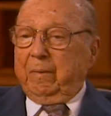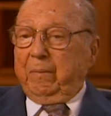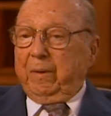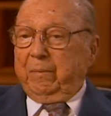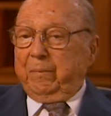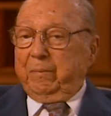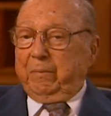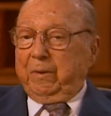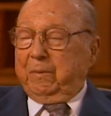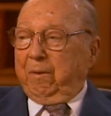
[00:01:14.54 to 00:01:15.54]
Well,
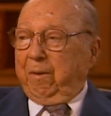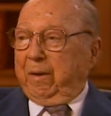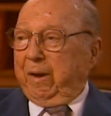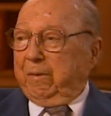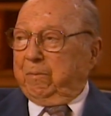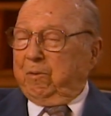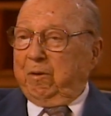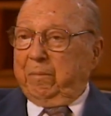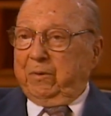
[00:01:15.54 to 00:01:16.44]
we'd call it a half room.